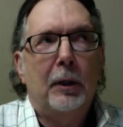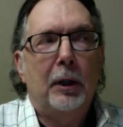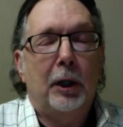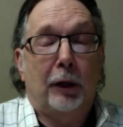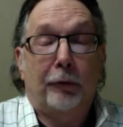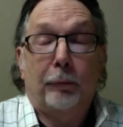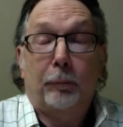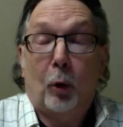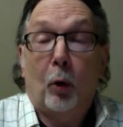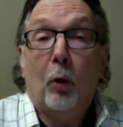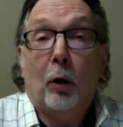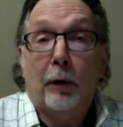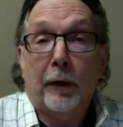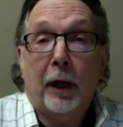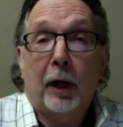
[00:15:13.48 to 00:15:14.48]

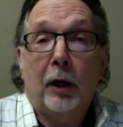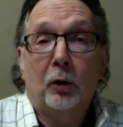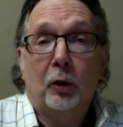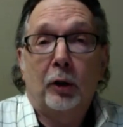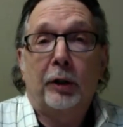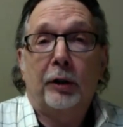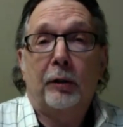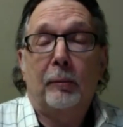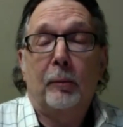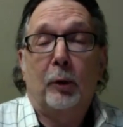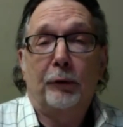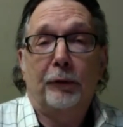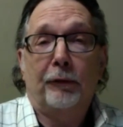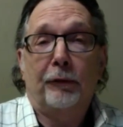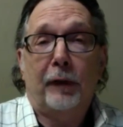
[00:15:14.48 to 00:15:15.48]
explore there, look at the
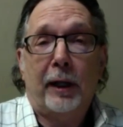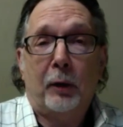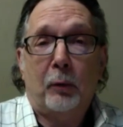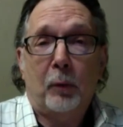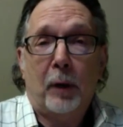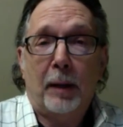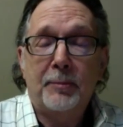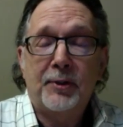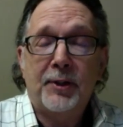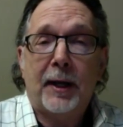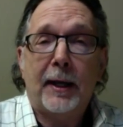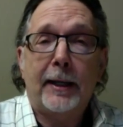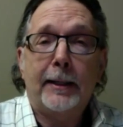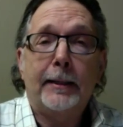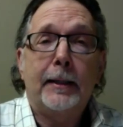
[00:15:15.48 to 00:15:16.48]
Moses Lake
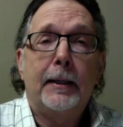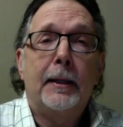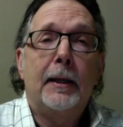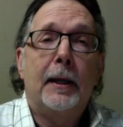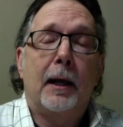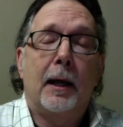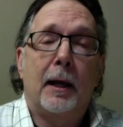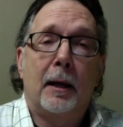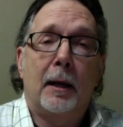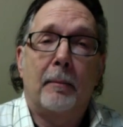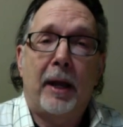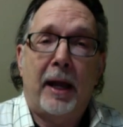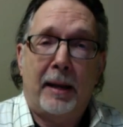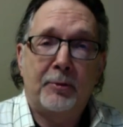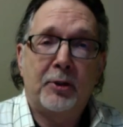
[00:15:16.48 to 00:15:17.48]
website.
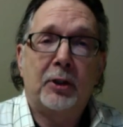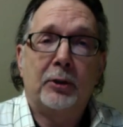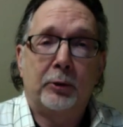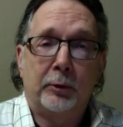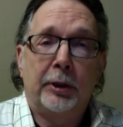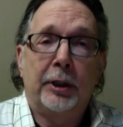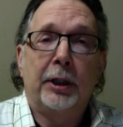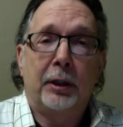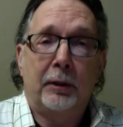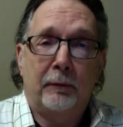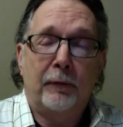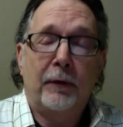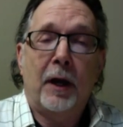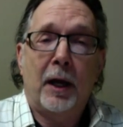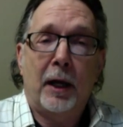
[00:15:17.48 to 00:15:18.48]
Absolutely can
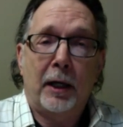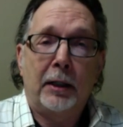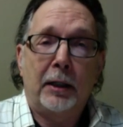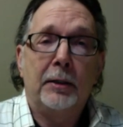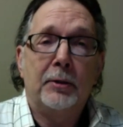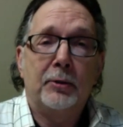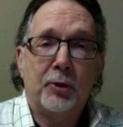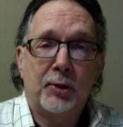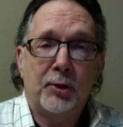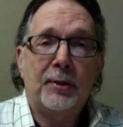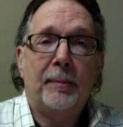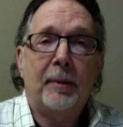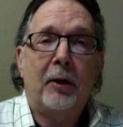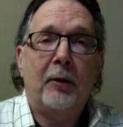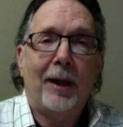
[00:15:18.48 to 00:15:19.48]
find just
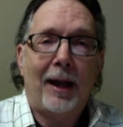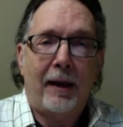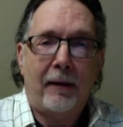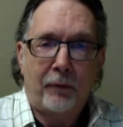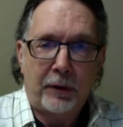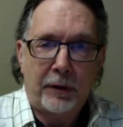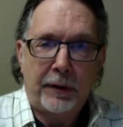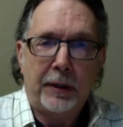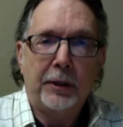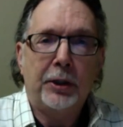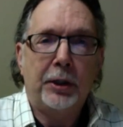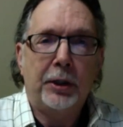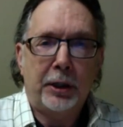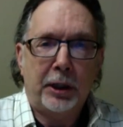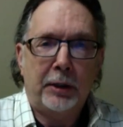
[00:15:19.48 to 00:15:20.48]
about everything you
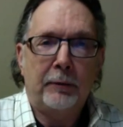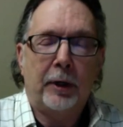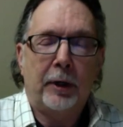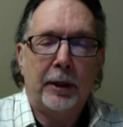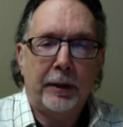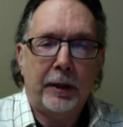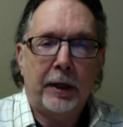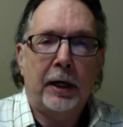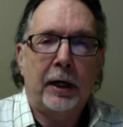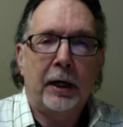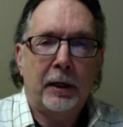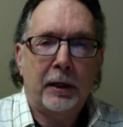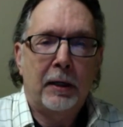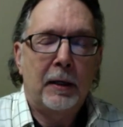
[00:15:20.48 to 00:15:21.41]
need right there.